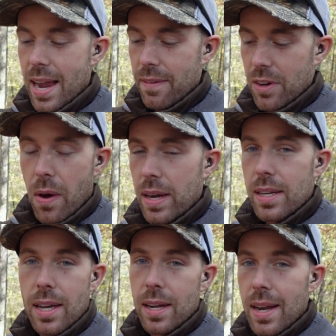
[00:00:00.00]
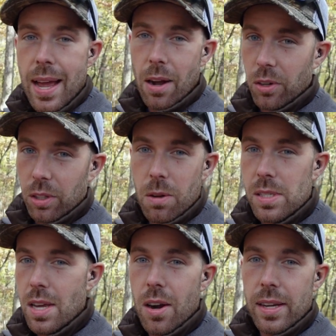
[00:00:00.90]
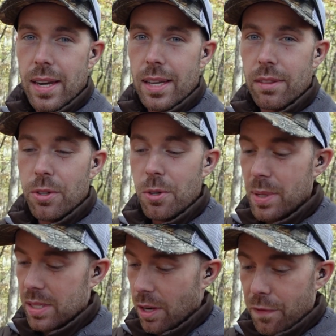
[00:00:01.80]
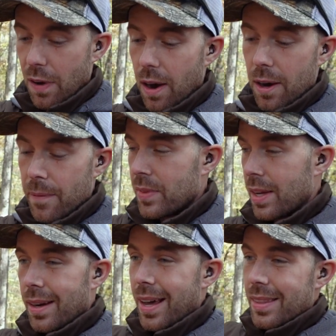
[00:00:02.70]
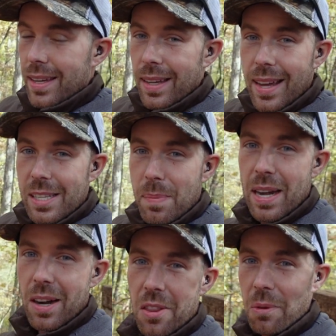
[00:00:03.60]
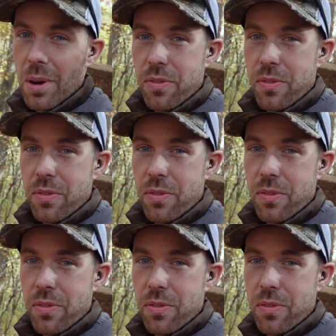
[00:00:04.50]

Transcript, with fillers: I have no idea how close they are to getting through, but so far, nothing has made it all the way